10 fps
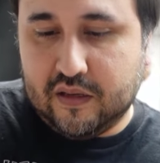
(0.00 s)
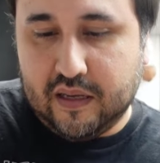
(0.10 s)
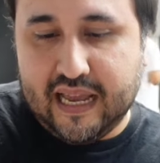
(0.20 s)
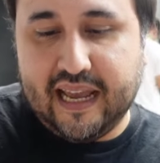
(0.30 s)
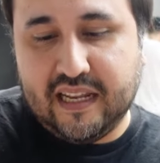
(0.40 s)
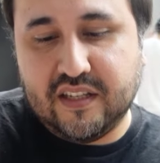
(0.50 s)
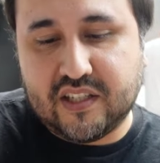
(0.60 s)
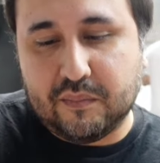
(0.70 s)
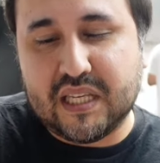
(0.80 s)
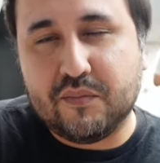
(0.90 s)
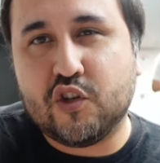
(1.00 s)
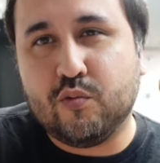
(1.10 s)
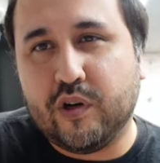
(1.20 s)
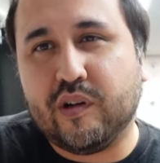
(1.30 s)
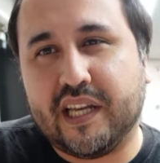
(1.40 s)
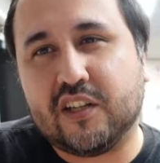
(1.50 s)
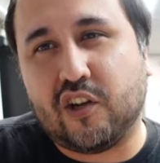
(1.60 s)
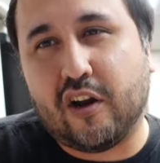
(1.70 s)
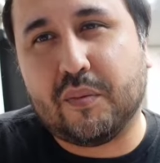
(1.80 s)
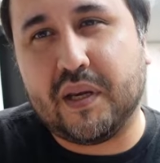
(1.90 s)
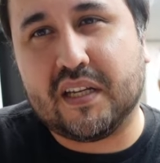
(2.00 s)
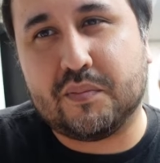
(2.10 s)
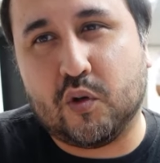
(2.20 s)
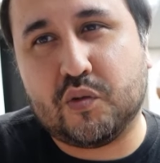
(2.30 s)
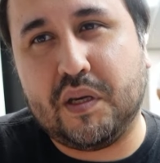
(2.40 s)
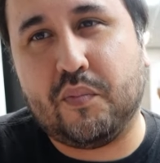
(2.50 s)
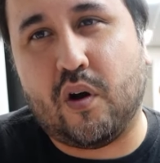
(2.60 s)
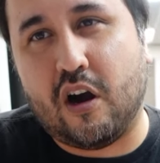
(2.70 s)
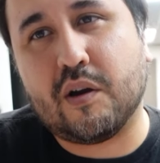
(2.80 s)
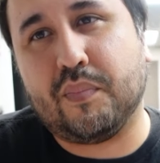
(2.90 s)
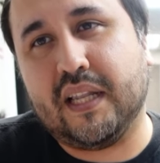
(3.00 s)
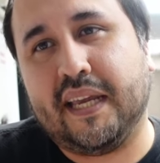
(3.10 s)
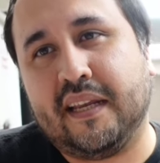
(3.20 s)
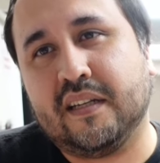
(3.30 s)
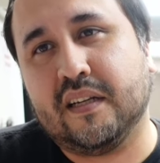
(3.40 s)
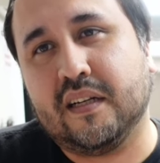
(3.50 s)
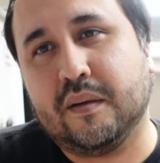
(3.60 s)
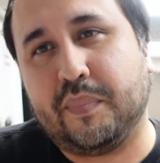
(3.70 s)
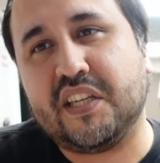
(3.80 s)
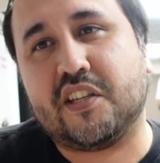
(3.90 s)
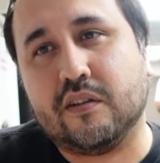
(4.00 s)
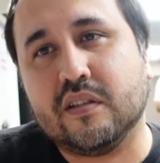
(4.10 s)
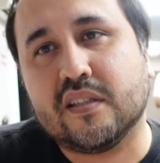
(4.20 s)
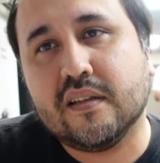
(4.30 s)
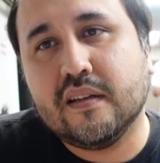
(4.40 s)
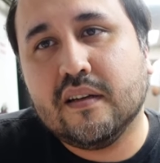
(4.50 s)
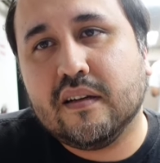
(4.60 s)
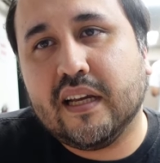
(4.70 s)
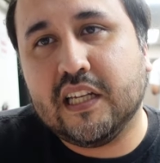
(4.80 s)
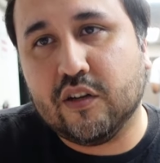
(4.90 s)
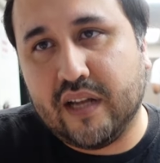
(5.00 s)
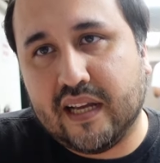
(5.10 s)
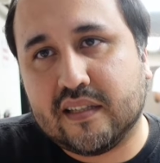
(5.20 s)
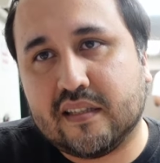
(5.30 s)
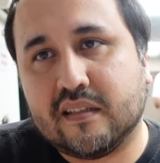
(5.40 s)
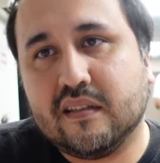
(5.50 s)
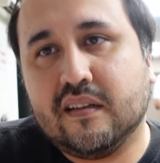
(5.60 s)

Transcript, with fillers: Yeah, and sometimes you will hit a dark because most people are playing the Bystials in their decks.